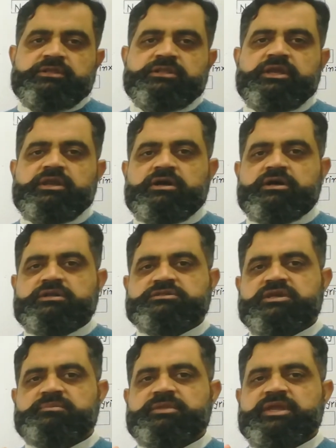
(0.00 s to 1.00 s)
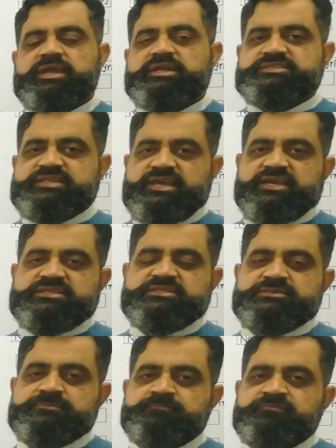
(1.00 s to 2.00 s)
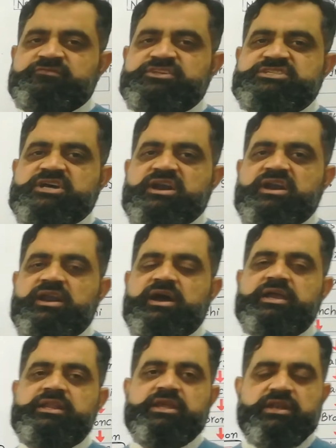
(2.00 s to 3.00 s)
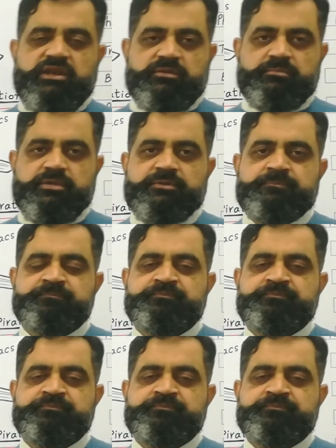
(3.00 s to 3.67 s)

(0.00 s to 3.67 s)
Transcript: there are some air sacs, which are nine in number.